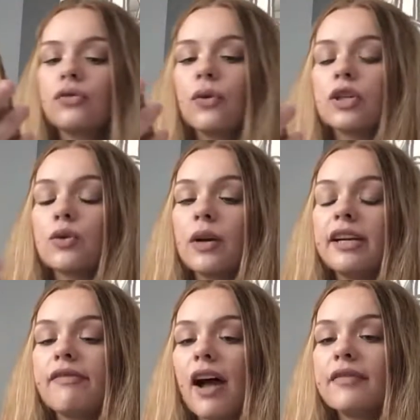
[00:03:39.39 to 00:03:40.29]
for
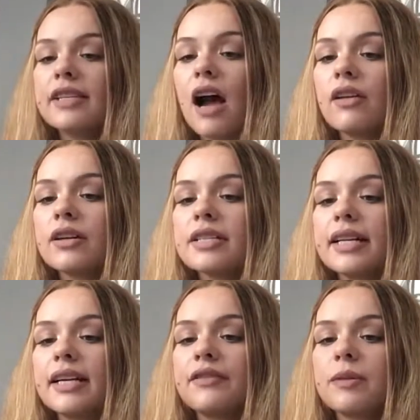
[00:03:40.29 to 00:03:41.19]
$25,
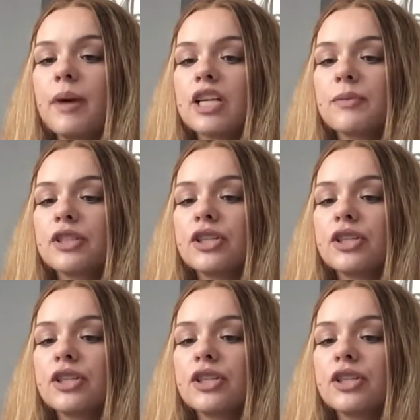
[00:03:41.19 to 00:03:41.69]
and after Poshmark